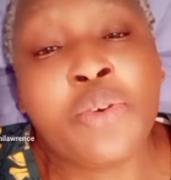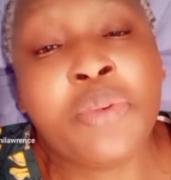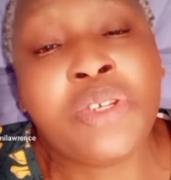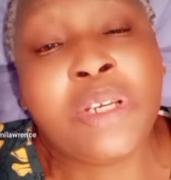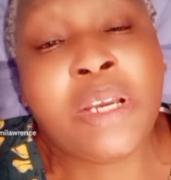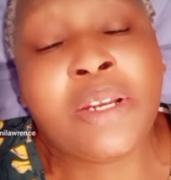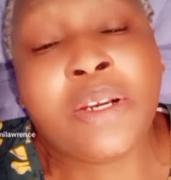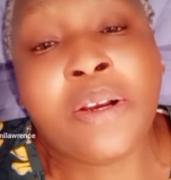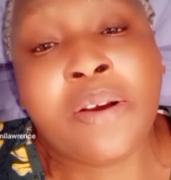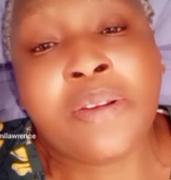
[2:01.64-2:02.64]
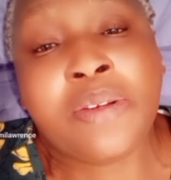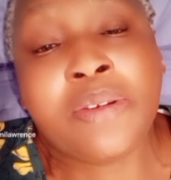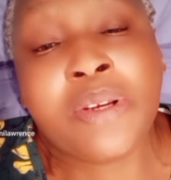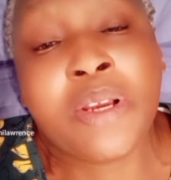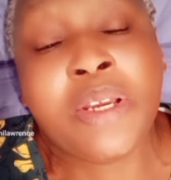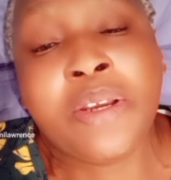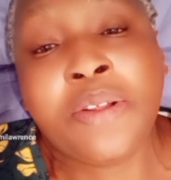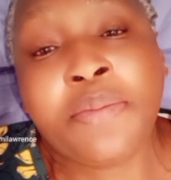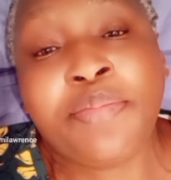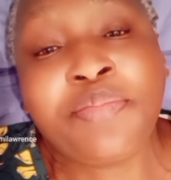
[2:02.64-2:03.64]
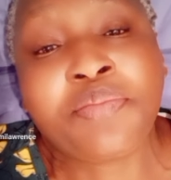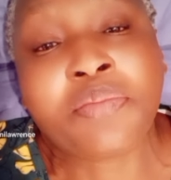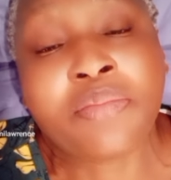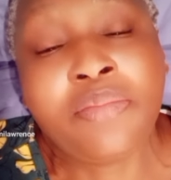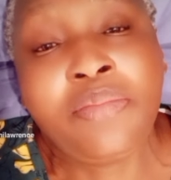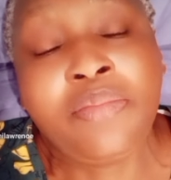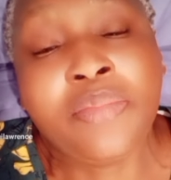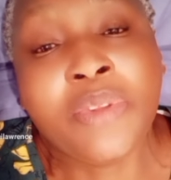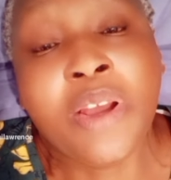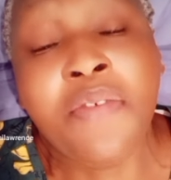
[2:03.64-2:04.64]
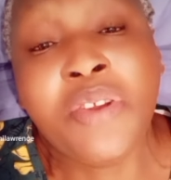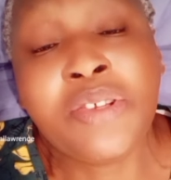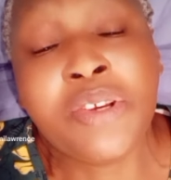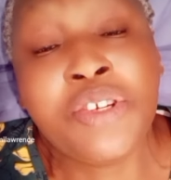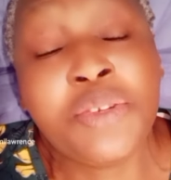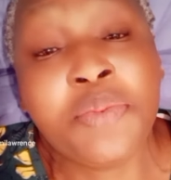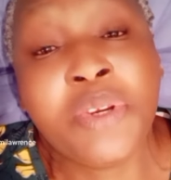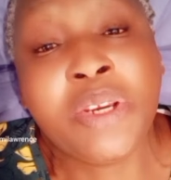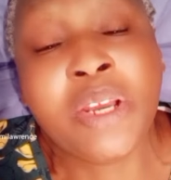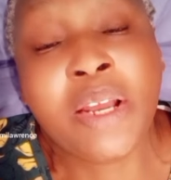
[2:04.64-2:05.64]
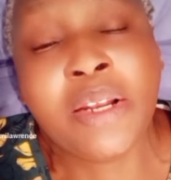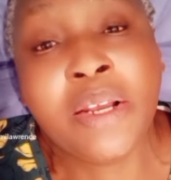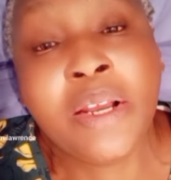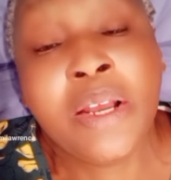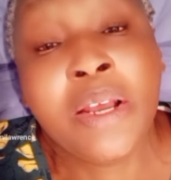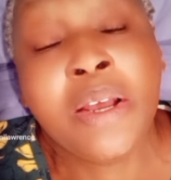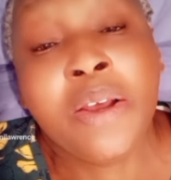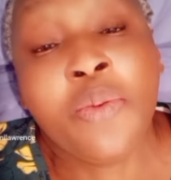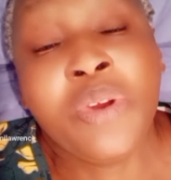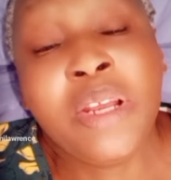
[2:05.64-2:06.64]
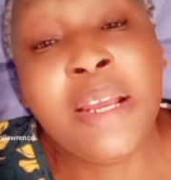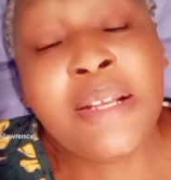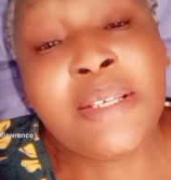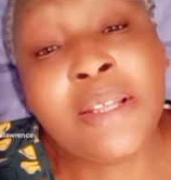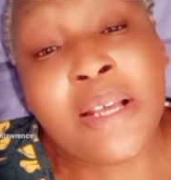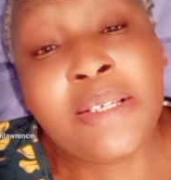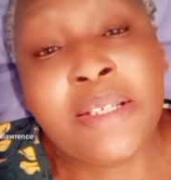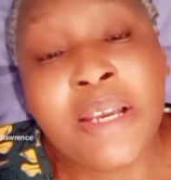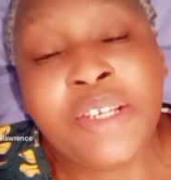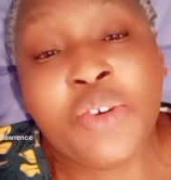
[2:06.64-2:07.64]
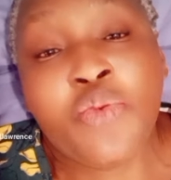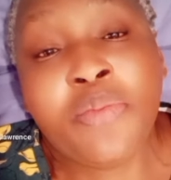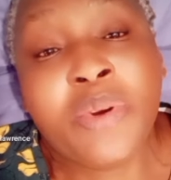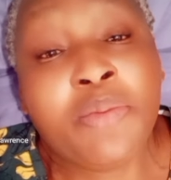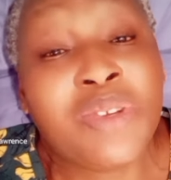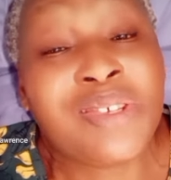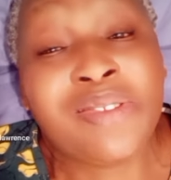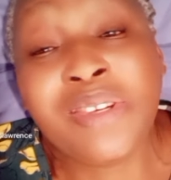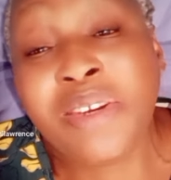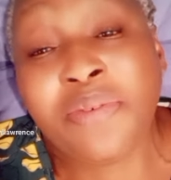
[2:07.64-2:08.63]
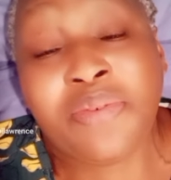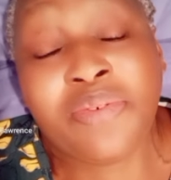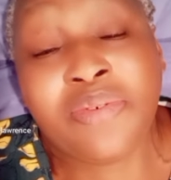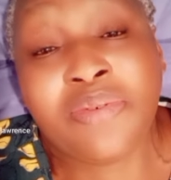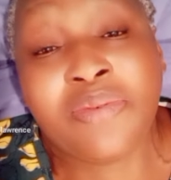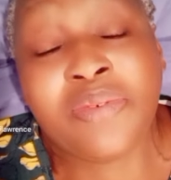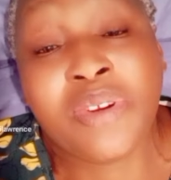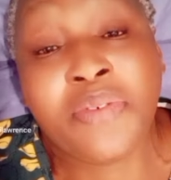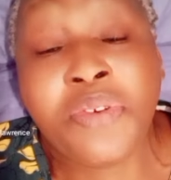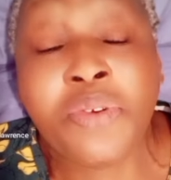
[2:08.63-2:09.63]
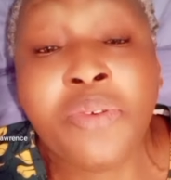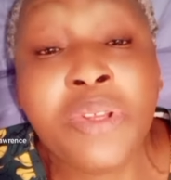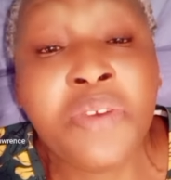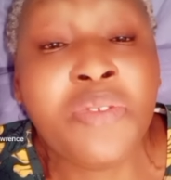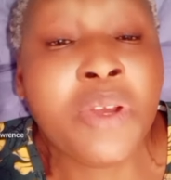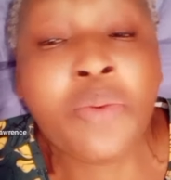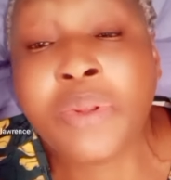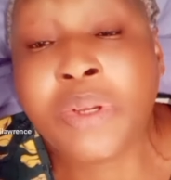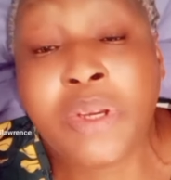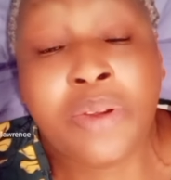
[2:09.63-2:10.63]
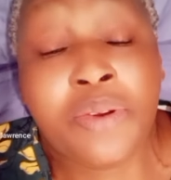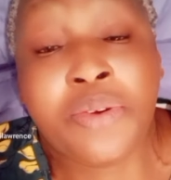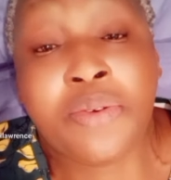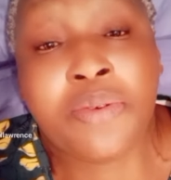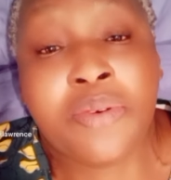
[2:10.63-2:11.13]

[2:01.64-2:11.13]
told me to get a gun and kill him if he touches me again. When it gets to that stage, a woman must leave. If you don't leave, they will kill you.